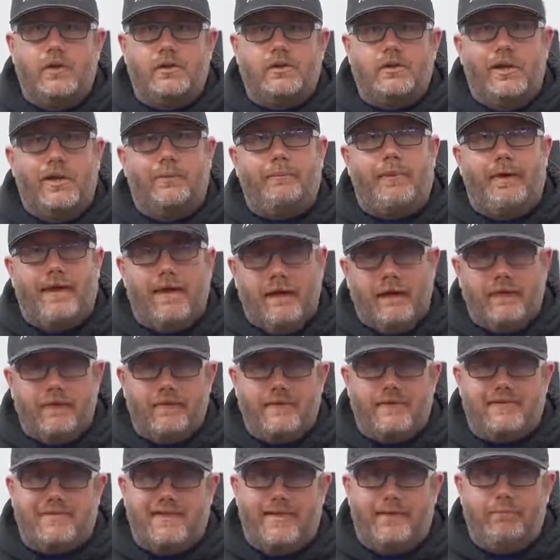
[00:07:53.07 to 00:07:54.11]
topping out at
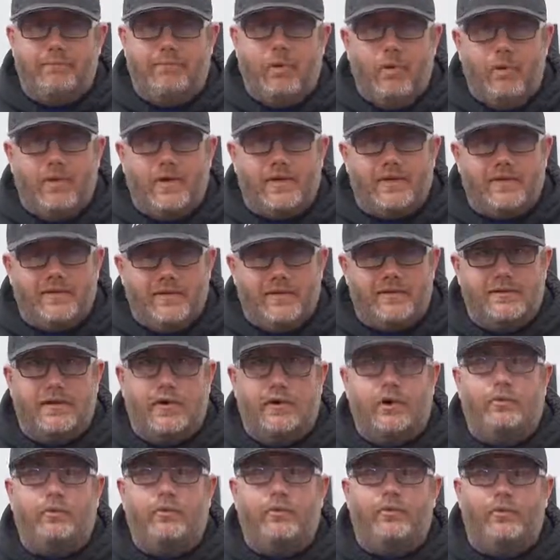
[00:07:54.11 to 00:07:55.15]
the same point to
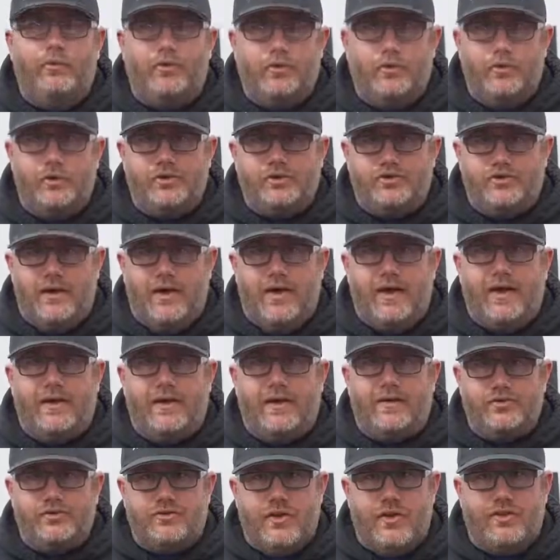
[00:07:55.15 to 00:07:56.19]
help with forward
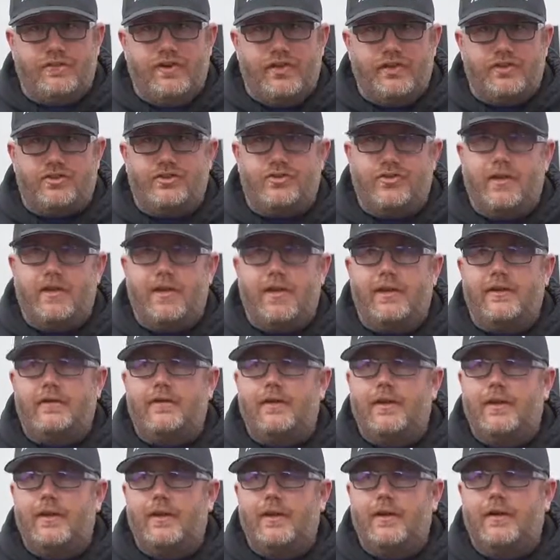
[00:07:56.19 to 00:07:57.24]
drive and driving straight.